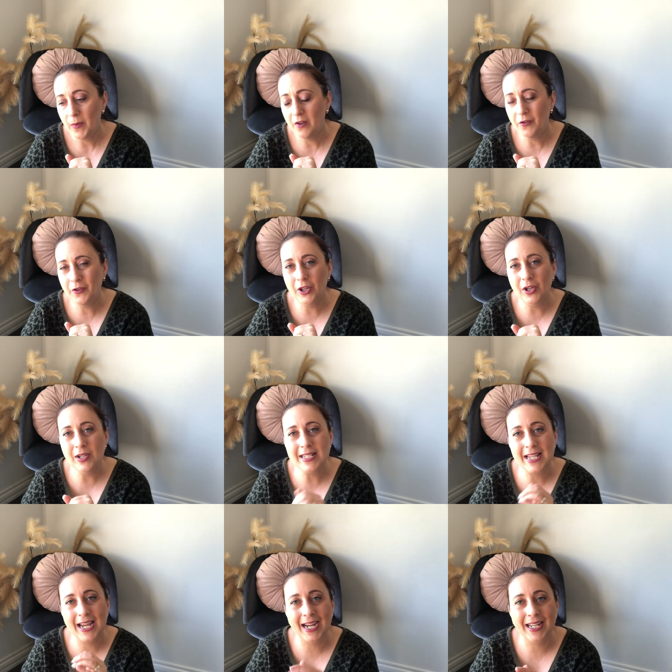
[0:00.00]
for those
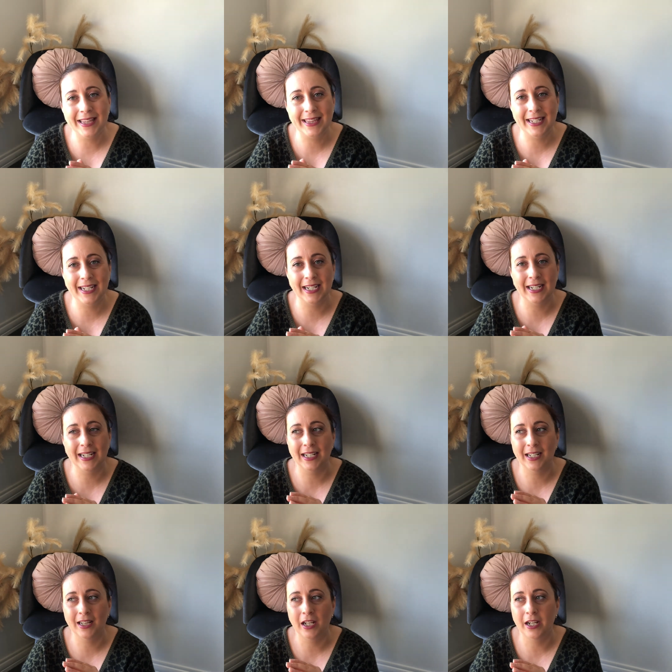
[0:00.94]
out there,
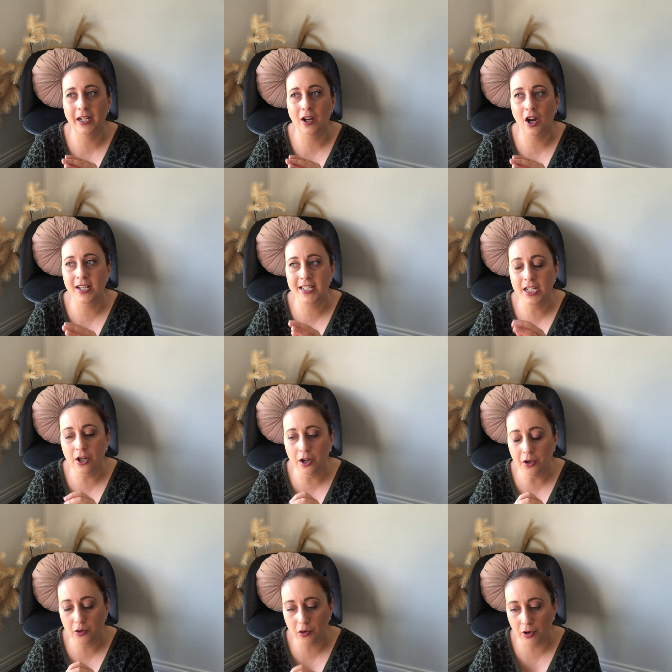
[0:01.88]
like, I did go
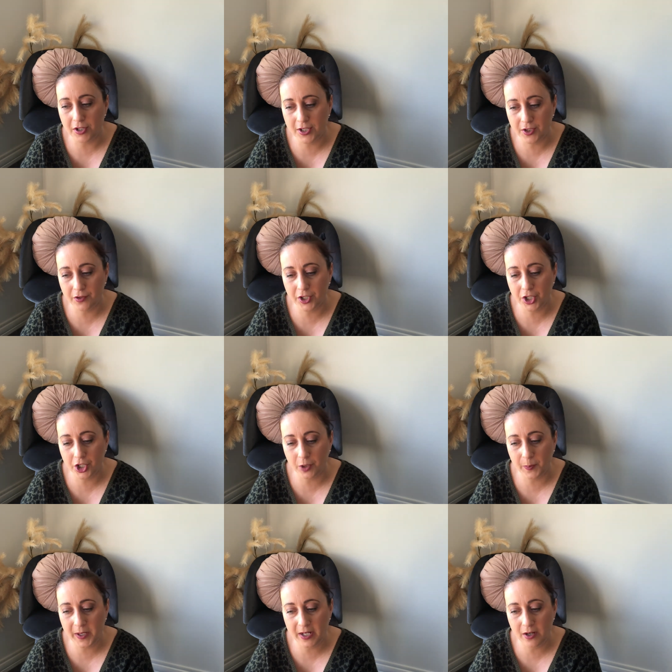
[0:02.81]
grocery
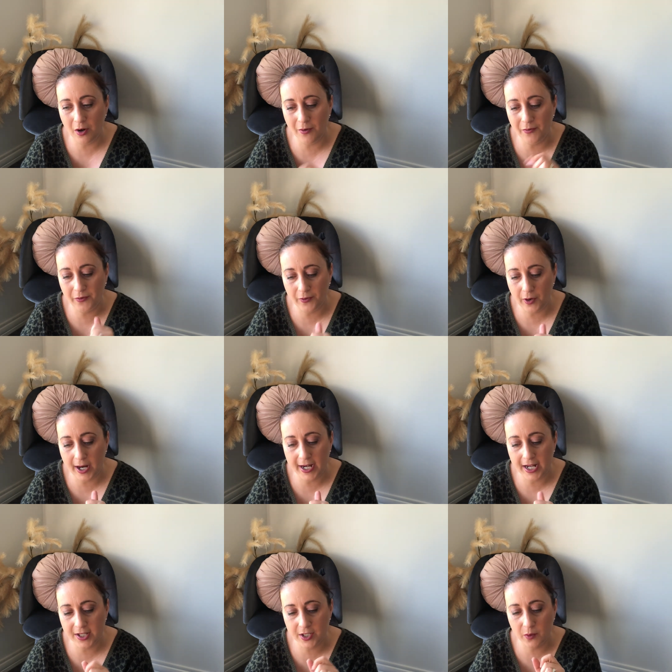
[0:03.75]
shopping on
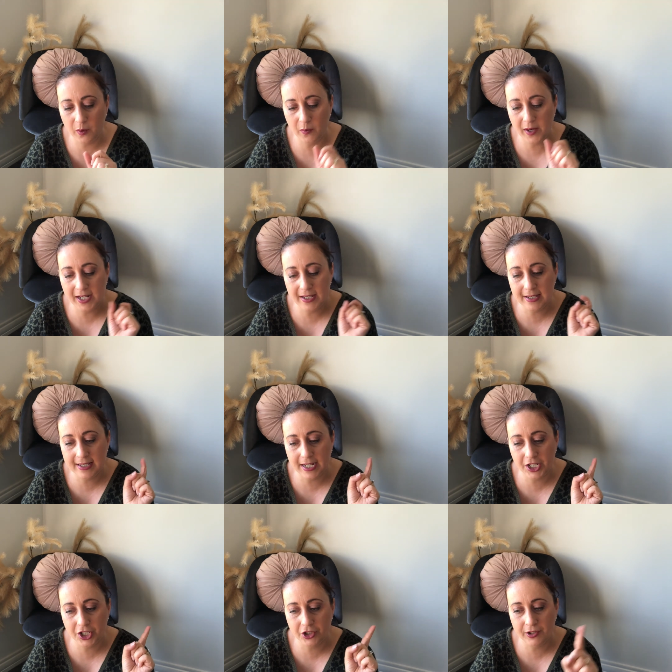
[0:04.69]
Friday. So we went into
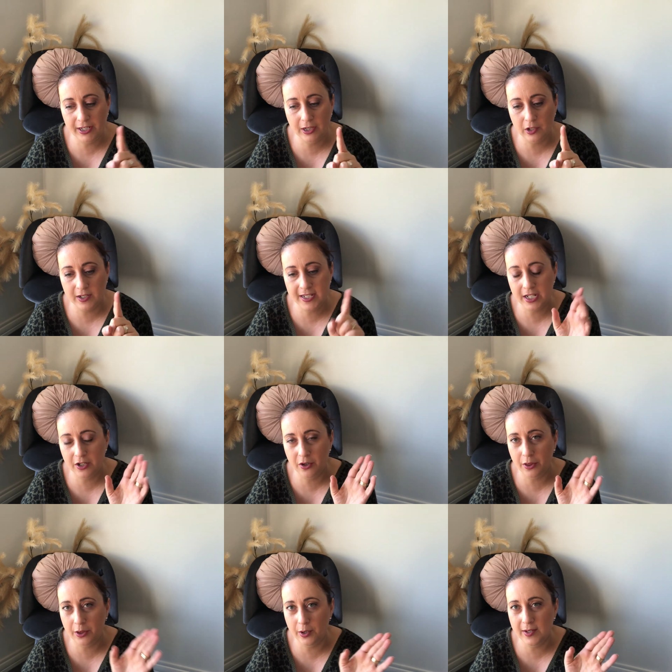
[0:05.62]
stage 3 lockdown
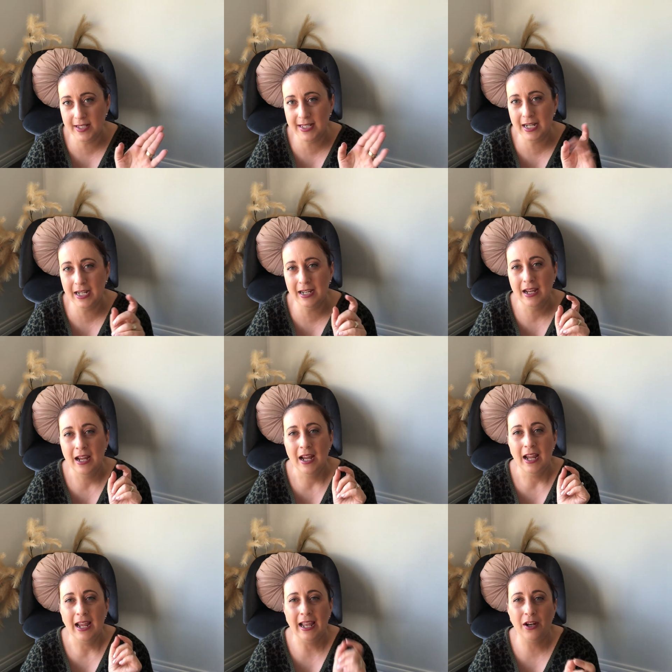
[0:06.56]
on Thursday,
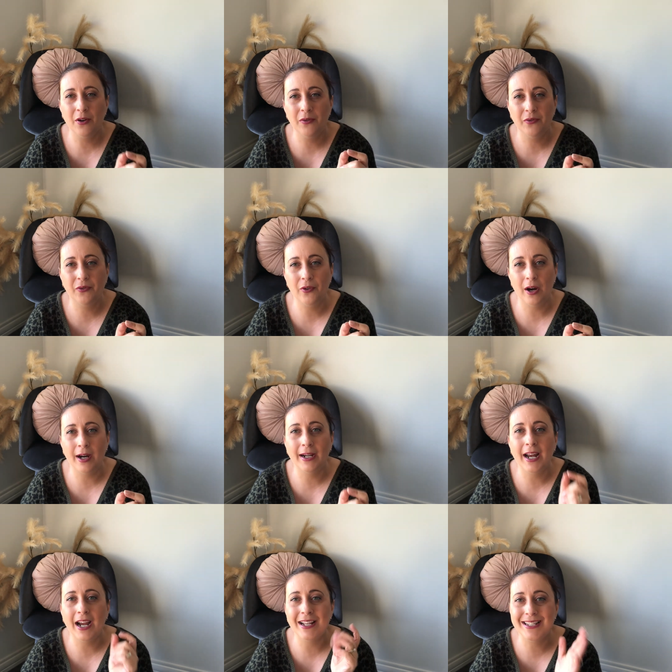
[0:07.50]
and on
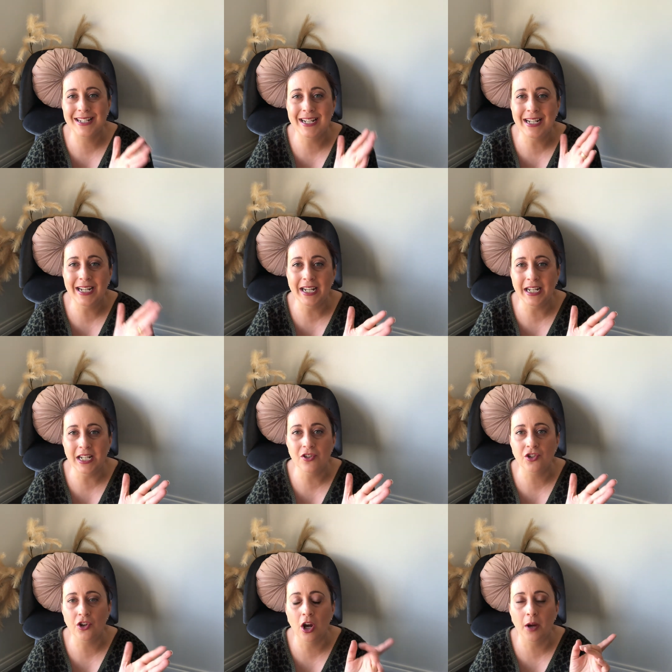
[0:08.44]
Friday I didn't get in
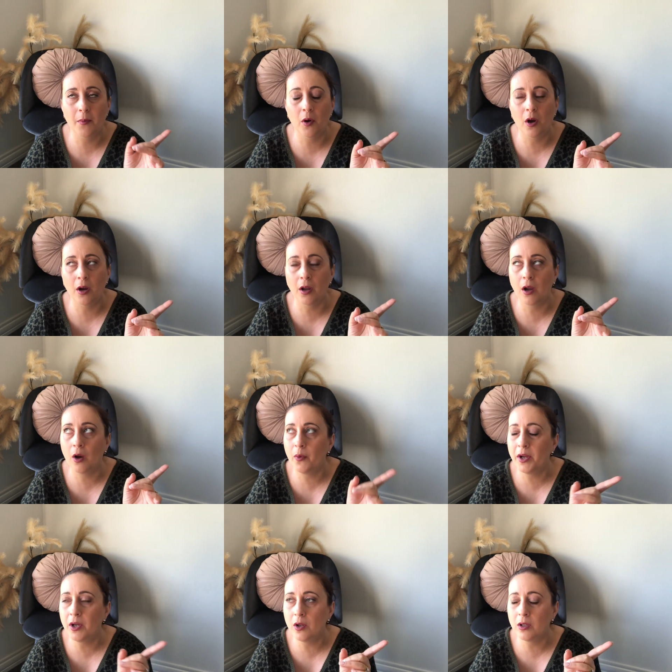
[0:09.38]
time. I
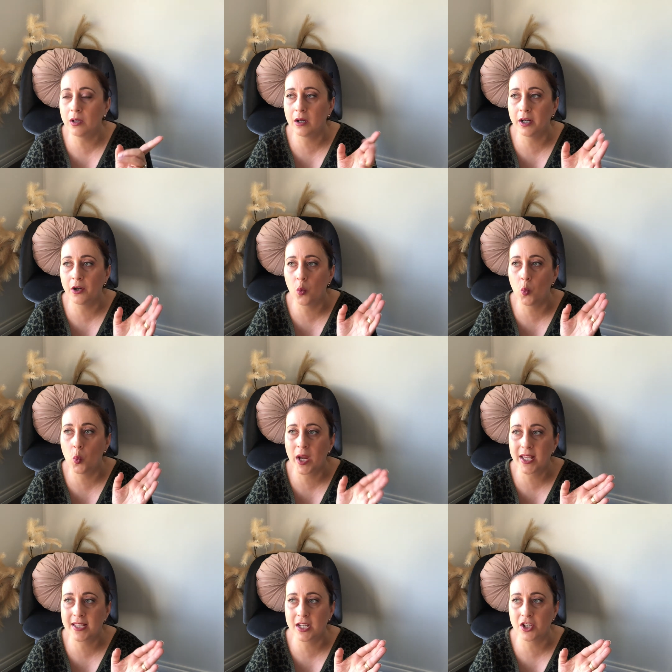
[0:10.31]
went online on
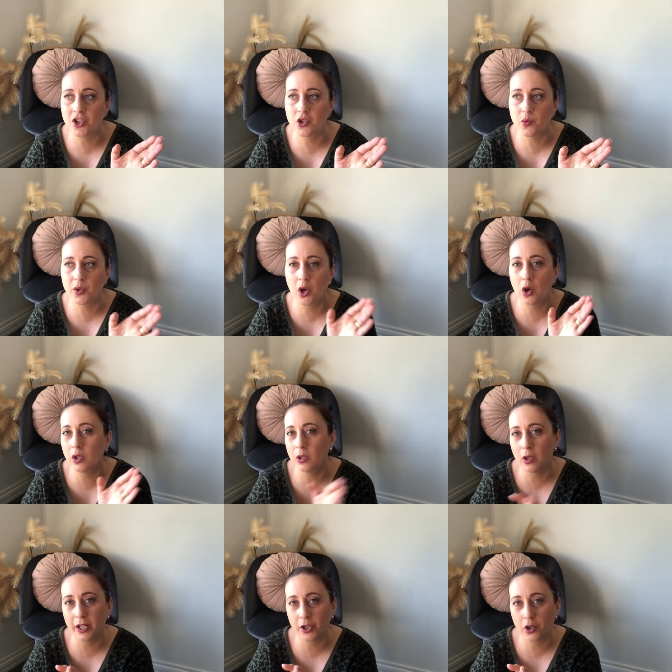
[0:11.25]
Wednesday to do an
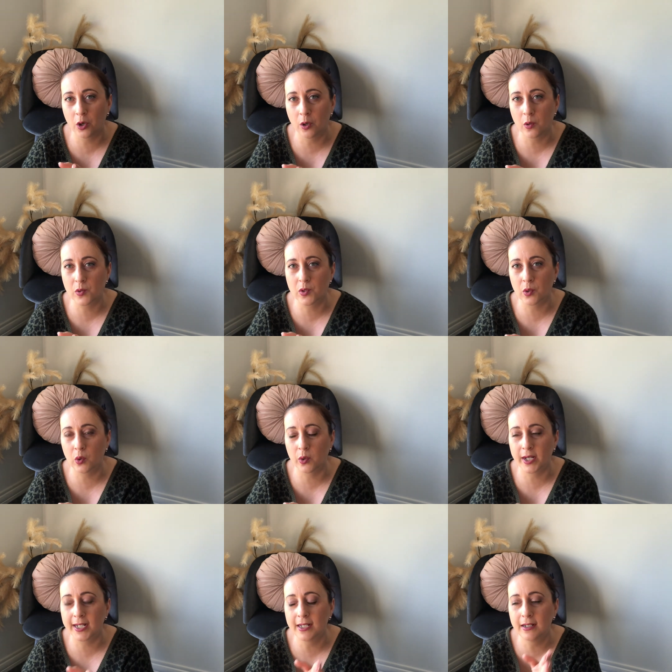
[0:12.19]
online Coles
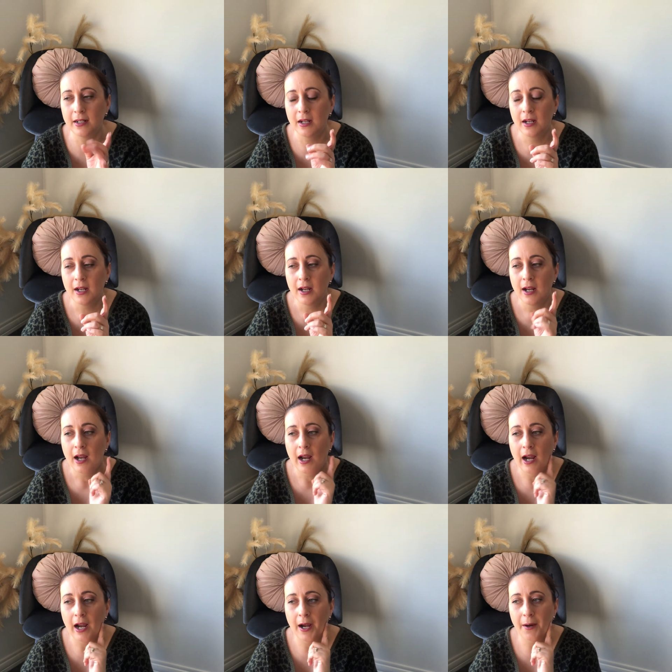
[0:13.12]
order,
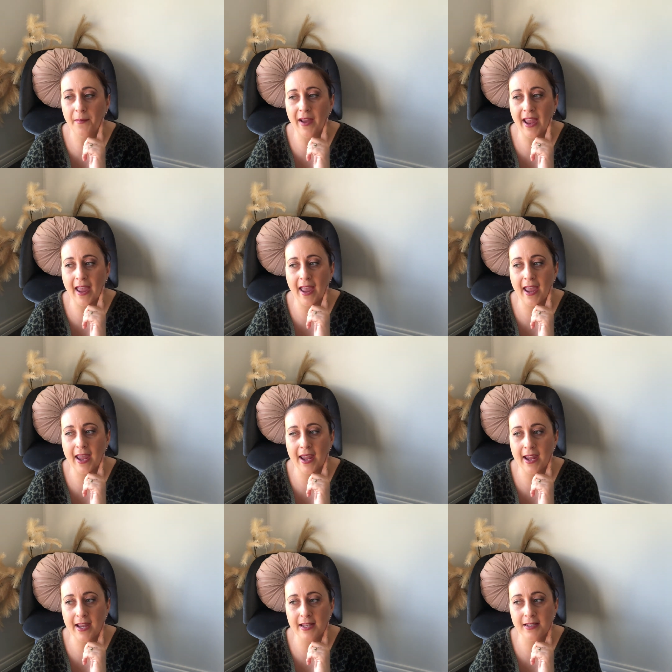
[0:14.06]

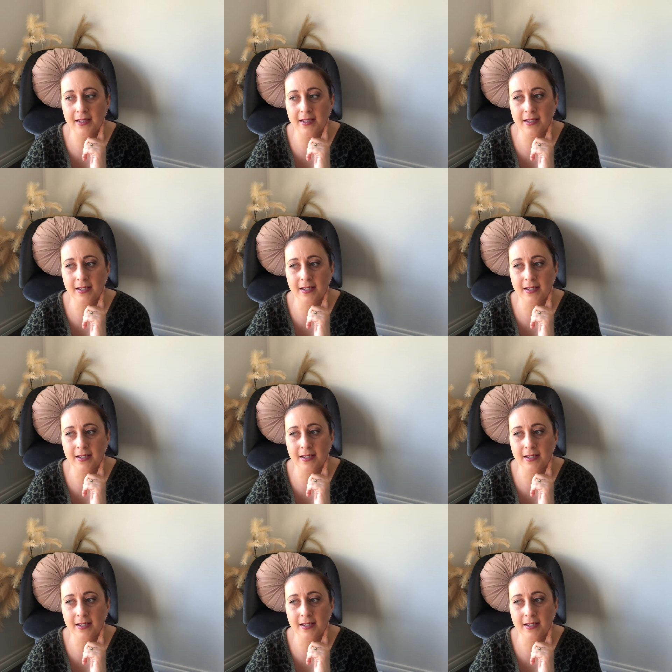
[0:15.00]
and